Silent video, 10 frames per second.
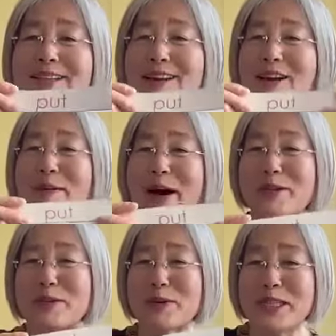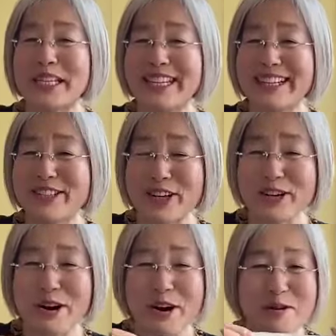about 20 years
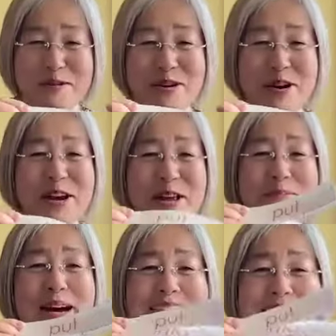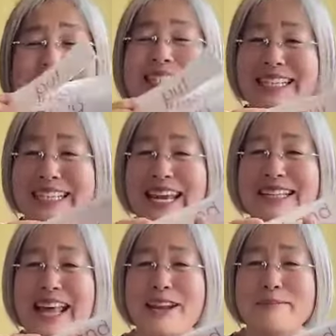ago in my teaching
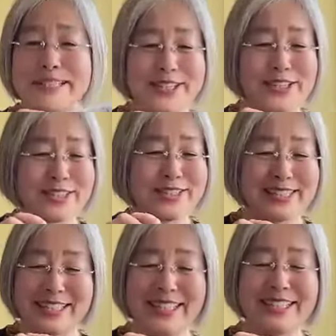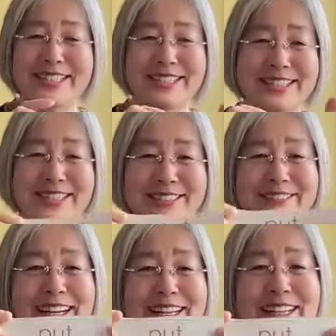in elementary school. Still it's good,
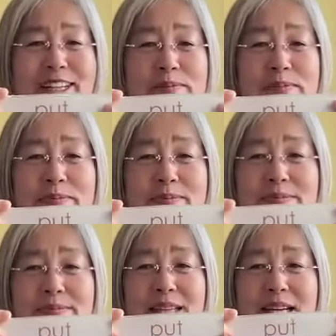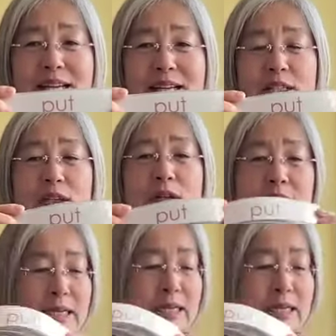right? So